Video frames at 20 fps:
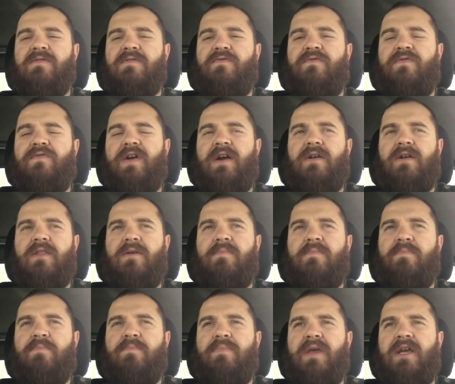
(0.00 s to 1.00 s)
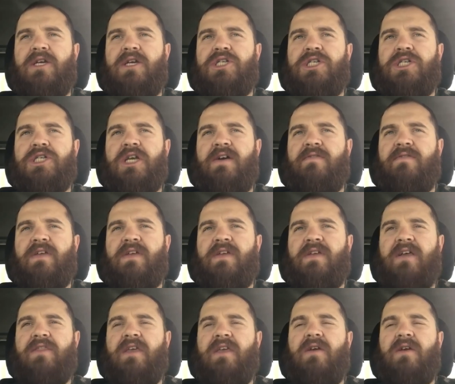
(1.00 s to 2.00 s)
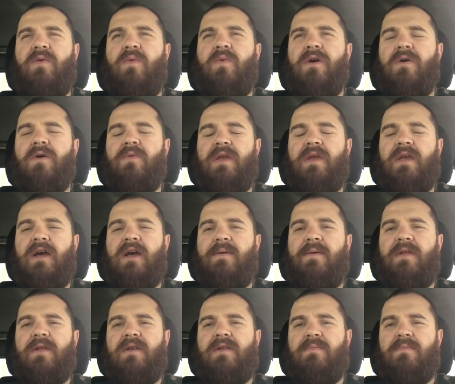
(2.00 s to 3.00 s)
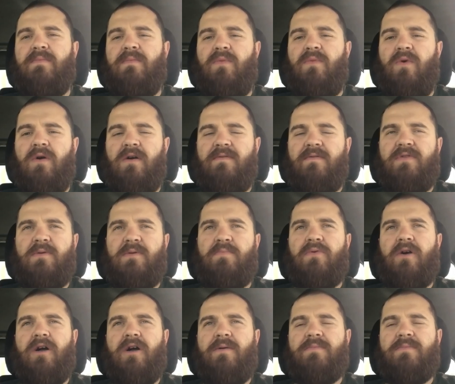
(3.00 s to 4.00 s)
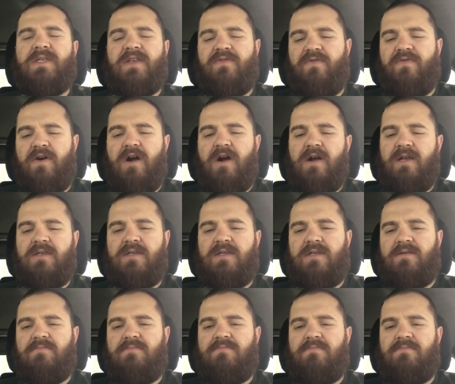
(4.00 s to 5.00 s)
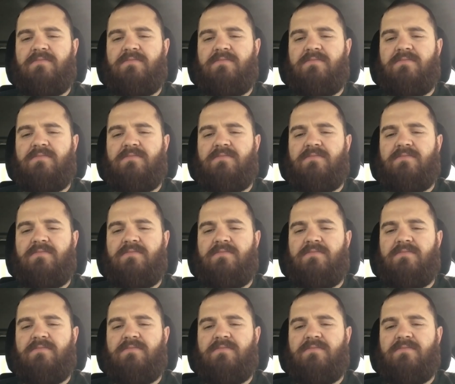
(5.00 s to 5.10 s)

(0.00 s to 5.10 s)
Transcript: It's a fairly big shift. I think where we come into more of the problems as far as